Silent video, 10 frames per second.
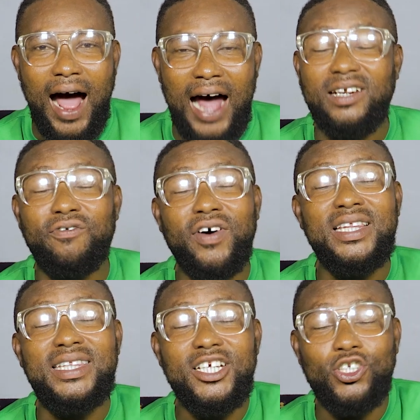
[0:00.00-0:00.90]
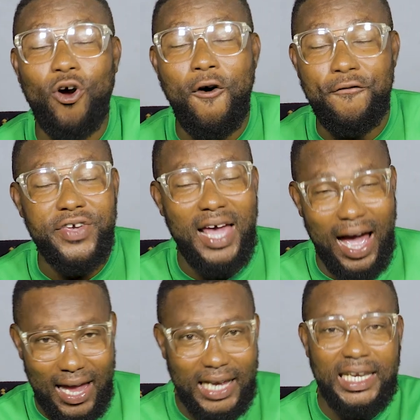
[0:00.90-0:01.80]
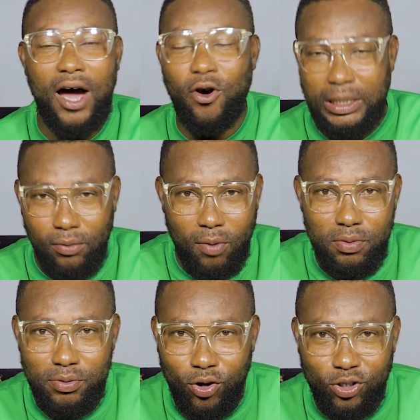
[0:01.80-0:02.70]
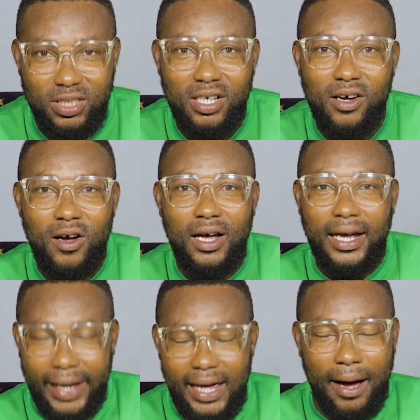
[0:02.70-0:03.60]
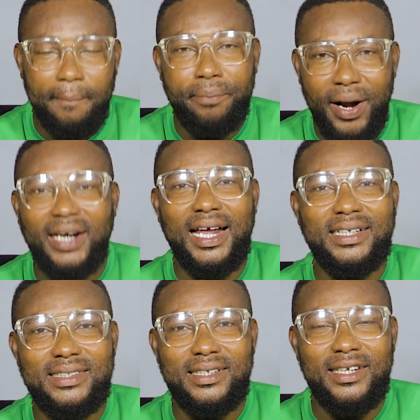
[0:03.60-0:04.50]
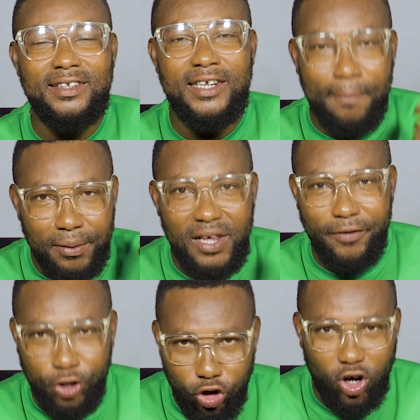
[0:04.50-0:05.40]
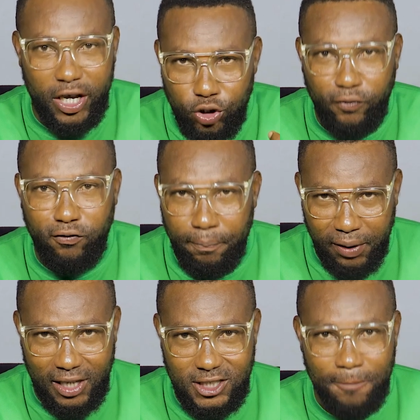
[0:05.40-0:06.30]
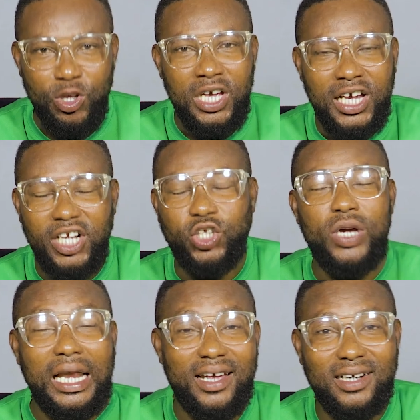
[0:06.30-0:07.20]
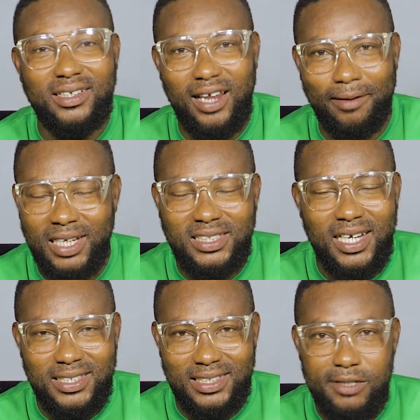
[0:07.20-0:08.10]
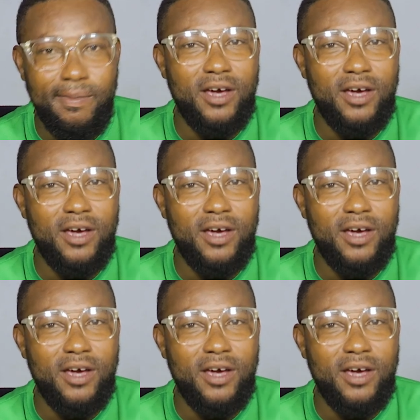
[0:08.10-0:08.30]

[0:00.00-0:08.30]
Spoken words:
advantage or figure because they can brag that they believe in young and youthful players. Into your Liam Delap, not Chelsea need